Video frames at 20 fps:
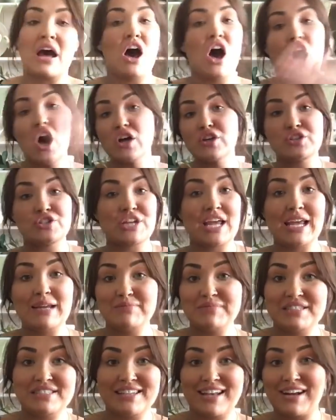
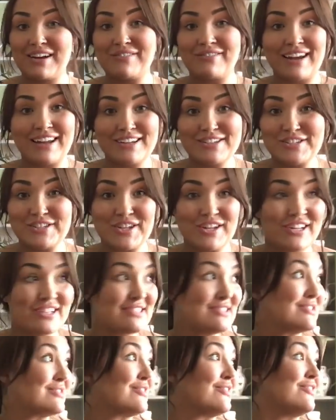Heart-shaped
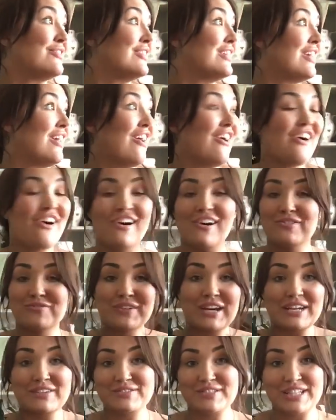decorations or heart
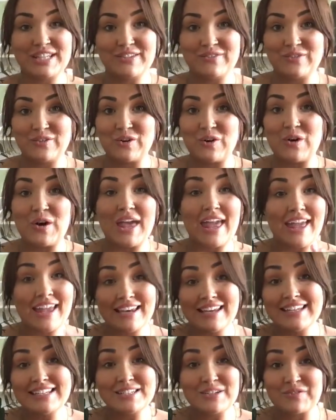wreaths that you've got,
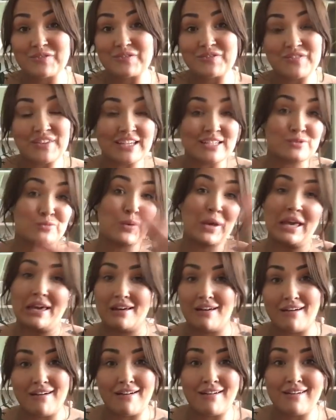any different things, wicker
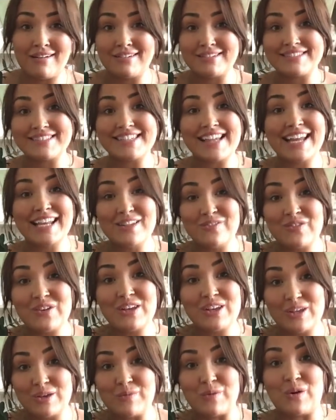hearts,
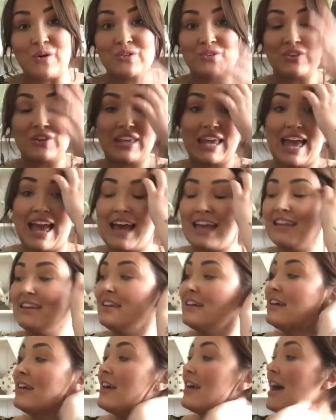anything you want, you can.
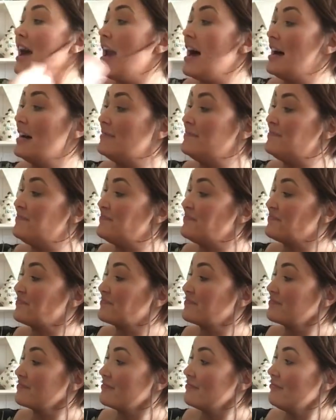And
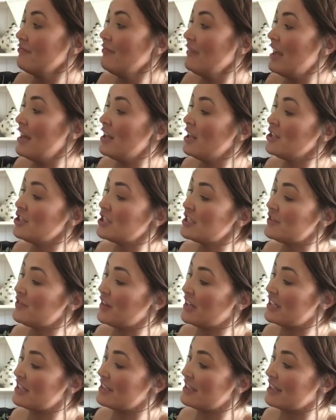I just
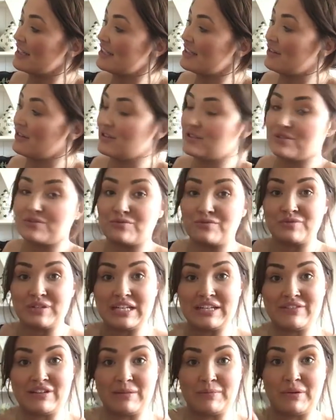think that this looks
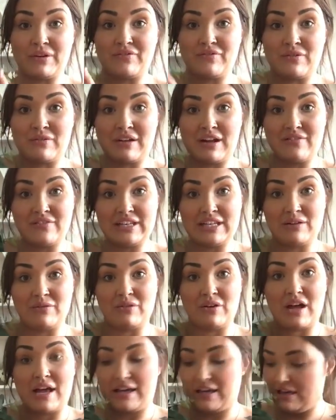really, really beautiful. Grab a
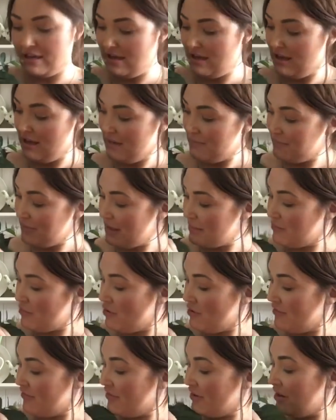little, like, bit
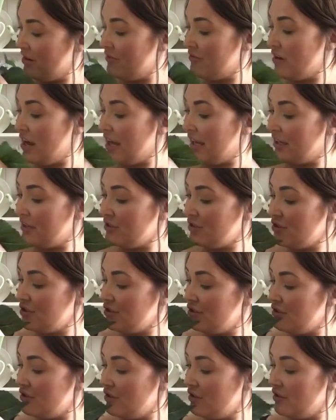more of an
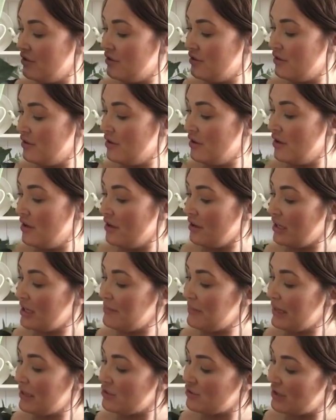arrange. I'm
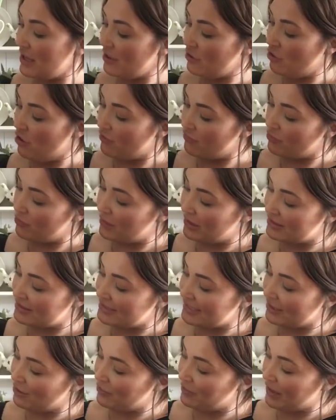going to make sure that coral
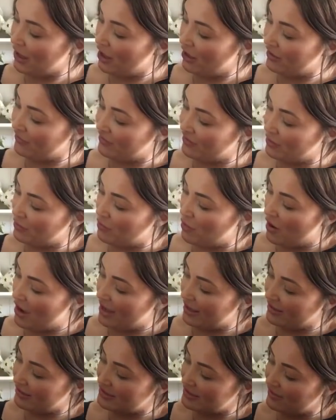one's a little bit over the
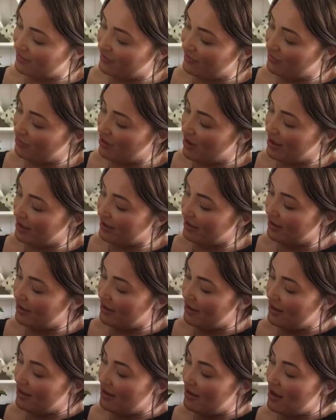white, because I feel like
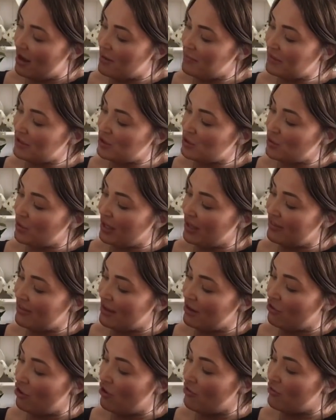I'm enjoying
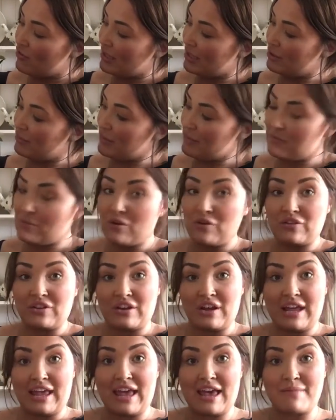that coral a little bit more
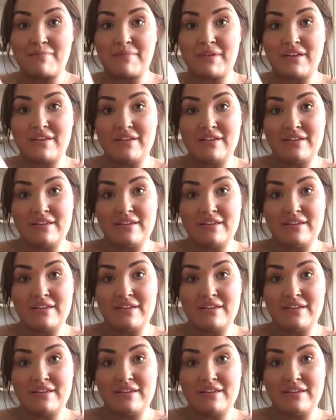than I am.